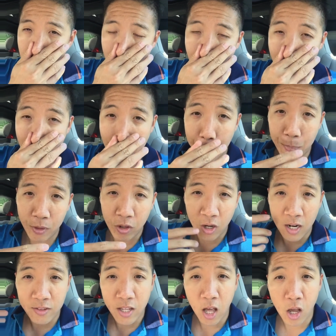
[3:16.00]
But they're
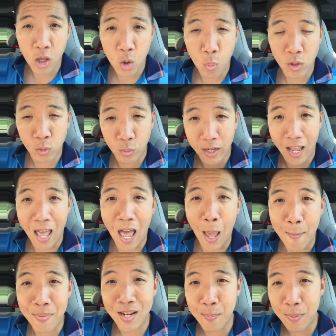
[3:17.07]
not telling you what's really
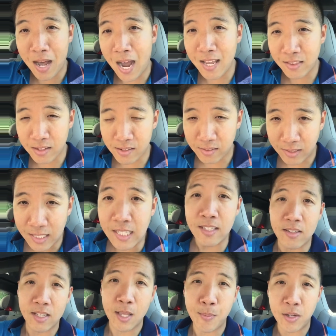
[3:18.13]
happening behind the
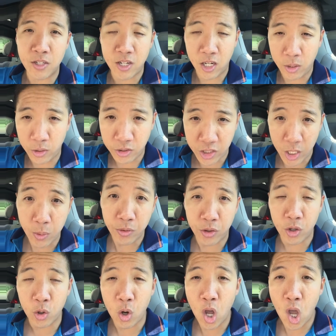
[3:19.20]
scenes. And let me share with
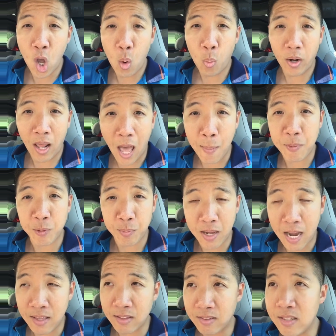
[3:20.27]
you what happens
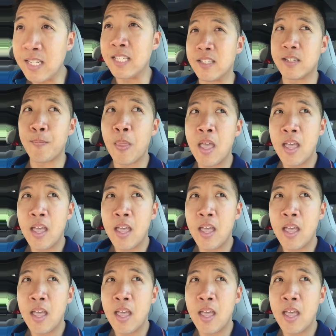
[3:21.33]
behind the scenes.